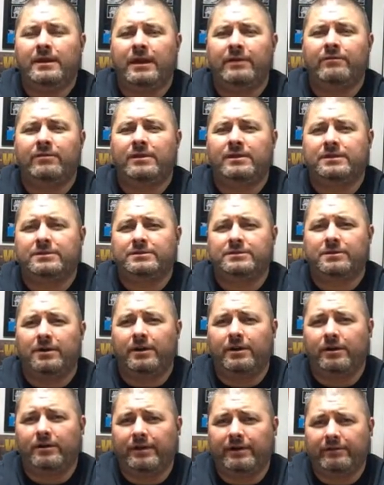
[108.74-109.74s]
everything is
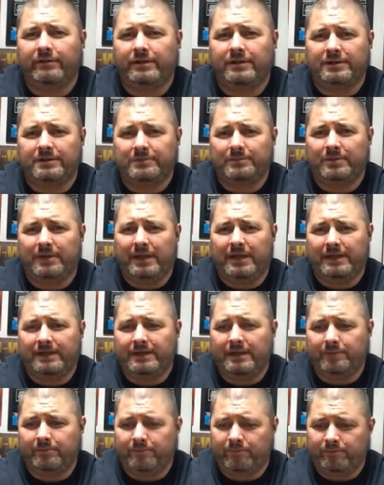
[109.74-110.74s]
thought out, everything is planned.
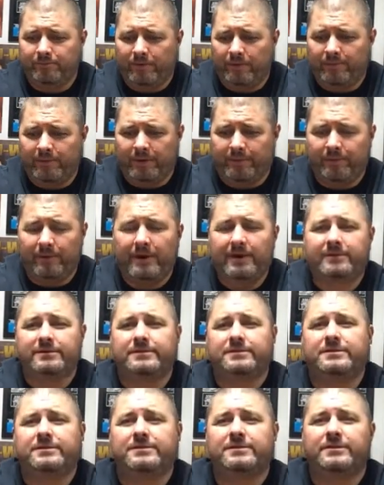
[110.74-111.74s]
I put my
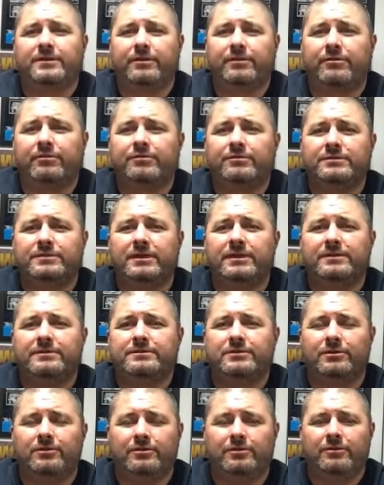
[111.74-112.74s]
practices on a Thursday,
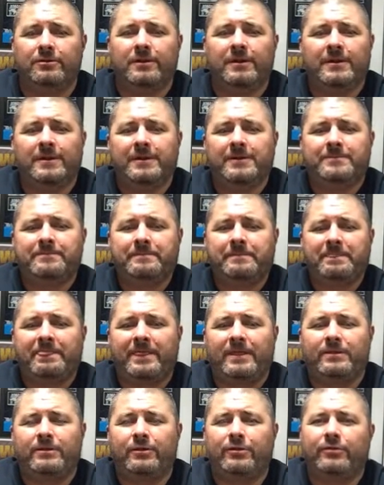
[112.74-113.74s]
so
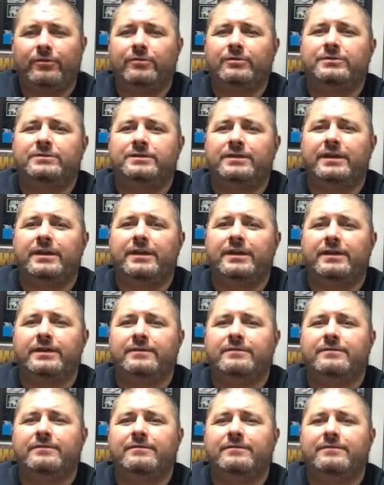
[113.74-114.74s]
the
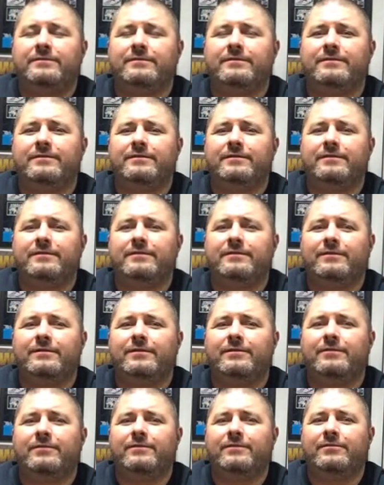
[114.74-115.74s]
Thursday
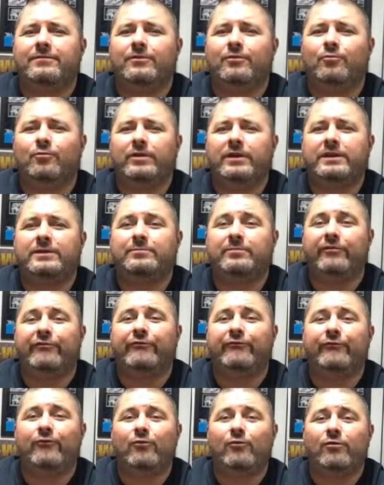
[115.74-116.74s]
the week
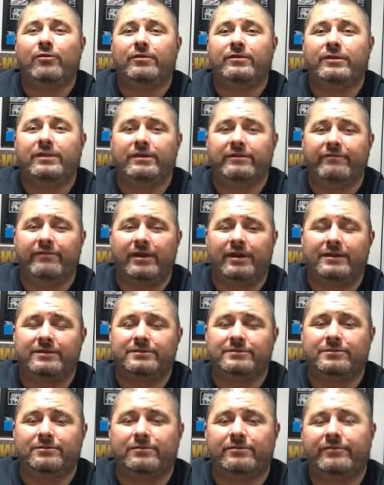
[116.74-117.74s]
before the event.
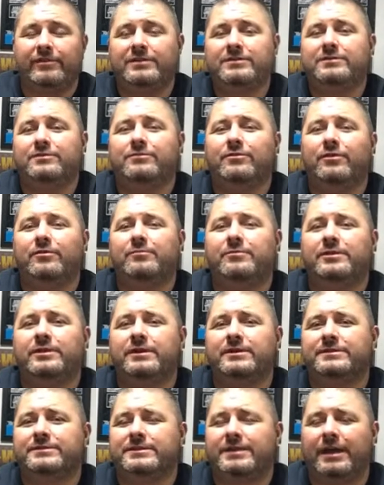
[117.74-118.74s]
So events are normally
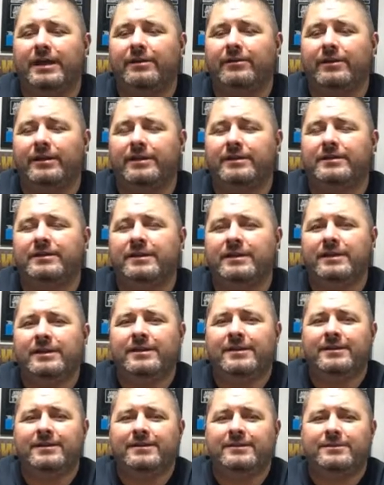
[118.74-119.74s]
on Saturday.
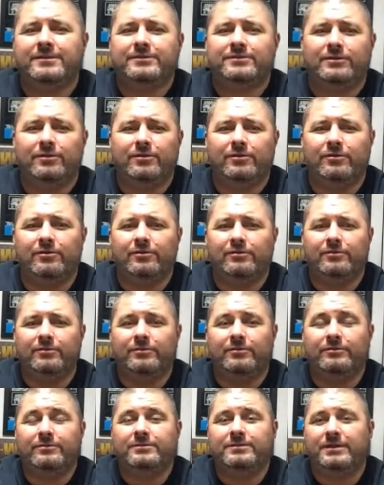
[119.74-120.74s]

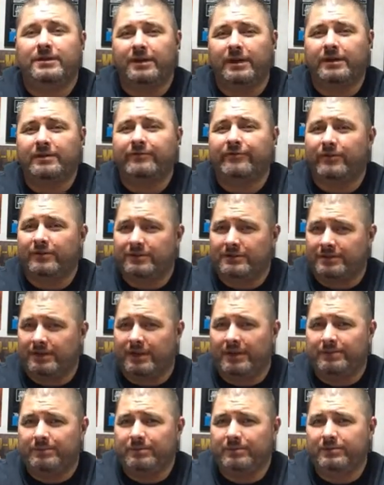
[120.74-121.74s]
So tonight, for
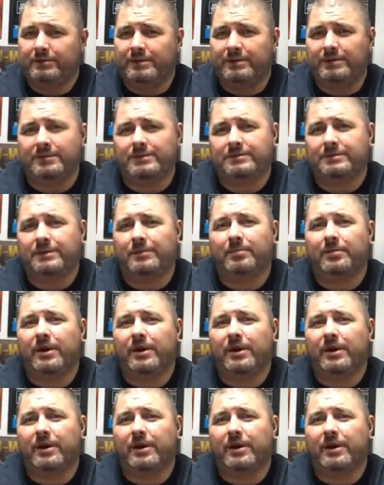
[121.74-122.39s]
example, is a